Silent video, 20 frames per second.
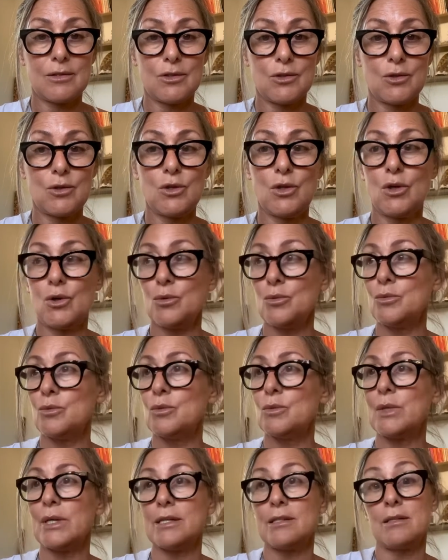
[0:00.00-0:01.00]
you know,
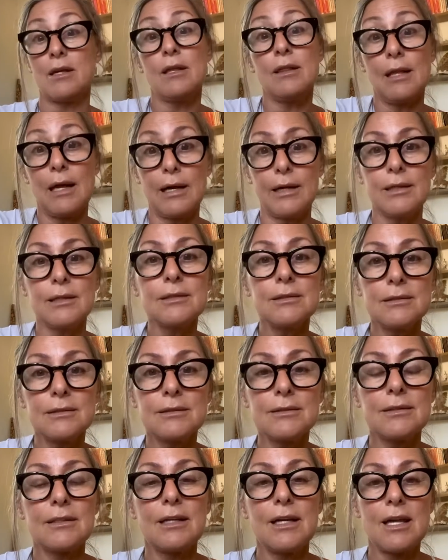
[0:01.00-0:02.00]
like sunlight,
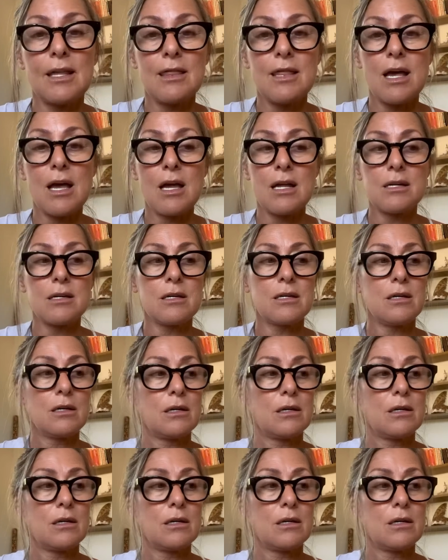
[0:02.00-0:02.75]
and then